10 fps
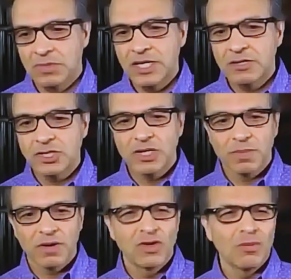leadership
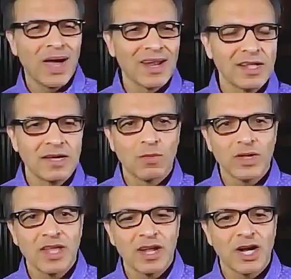of humanity, and one
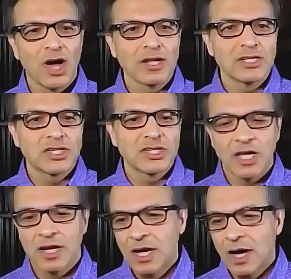that acknowledges
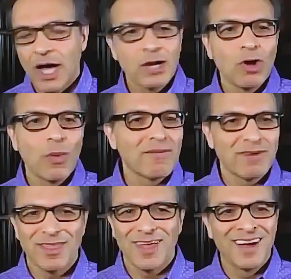that I don't know
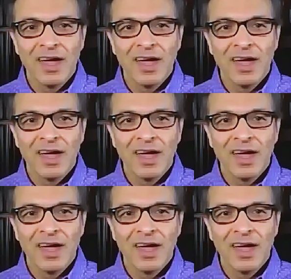everything.